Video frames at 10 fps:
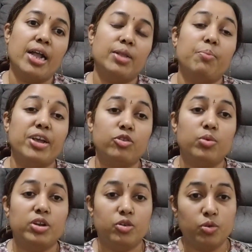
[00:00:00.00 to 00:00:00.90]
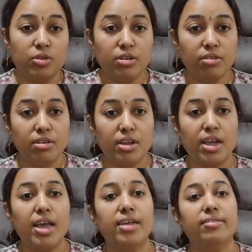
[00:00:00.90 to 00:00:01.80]
The best way to do this
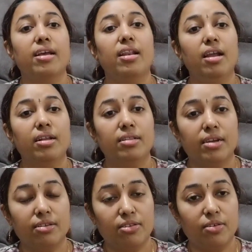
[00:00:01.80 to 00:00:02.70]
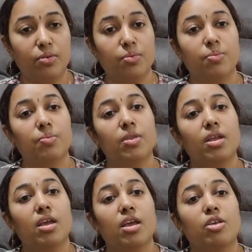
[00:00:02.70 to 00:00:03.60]
is learn things new.
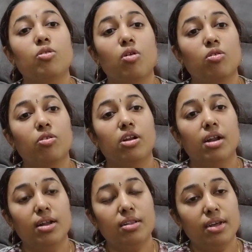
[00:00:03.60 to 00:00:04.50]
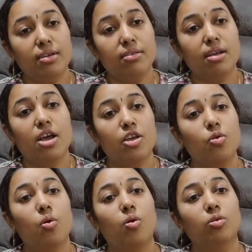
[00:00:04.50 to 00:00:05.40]
You not only learn things,
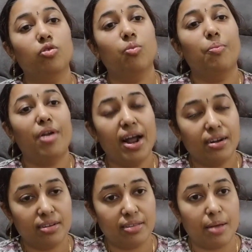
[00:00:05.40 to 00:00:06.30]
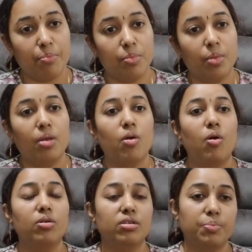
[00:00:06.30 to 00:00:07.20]
you also practice them
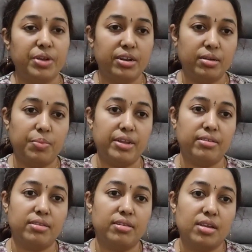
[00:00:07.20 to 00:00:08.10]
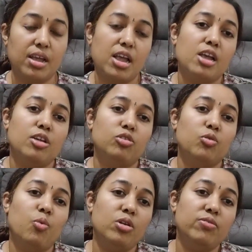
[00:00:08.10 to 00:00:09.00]
on a repeated basis. So
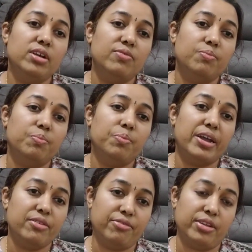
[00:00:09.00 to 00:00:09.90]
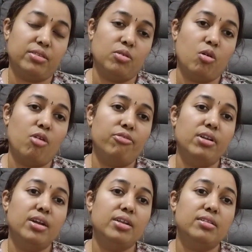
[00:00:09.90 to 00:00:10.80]
one of the benefits of
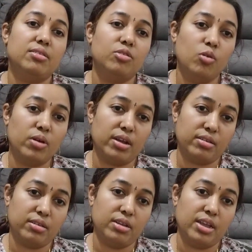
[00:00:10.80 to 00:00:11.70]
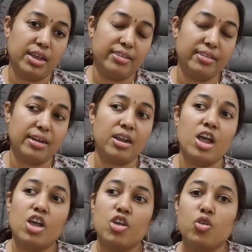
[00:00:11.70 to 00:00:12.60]
learning these slokas is that
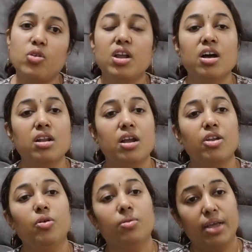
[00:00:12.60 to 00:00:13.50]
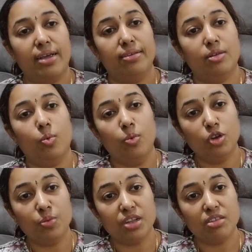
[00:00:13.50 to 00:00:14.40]
you learn new things,
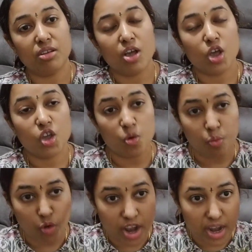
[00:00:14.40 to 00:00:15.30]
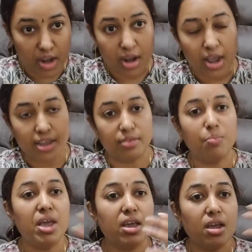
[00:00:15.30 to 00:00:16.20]
which means your brain is
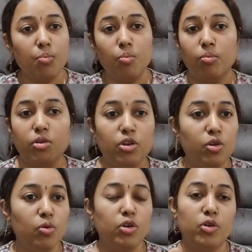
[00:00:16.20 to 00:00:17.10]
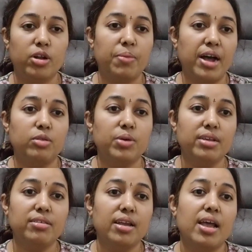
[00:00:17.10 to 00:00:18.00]
making new neural
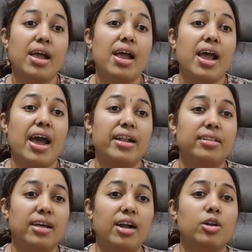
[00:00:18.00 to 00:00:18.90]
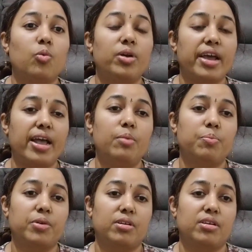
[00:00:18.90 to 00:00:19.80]
pathways, and that would help
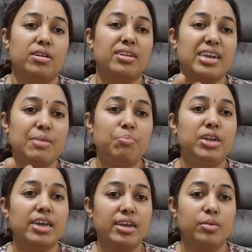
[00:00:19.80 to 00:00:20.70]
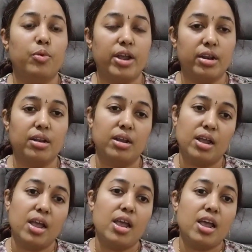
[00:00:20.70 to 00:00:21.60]
keep ticking the brain.
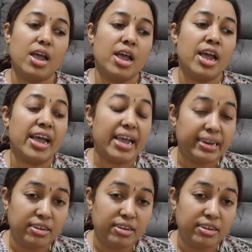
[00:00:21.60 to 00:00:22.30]
It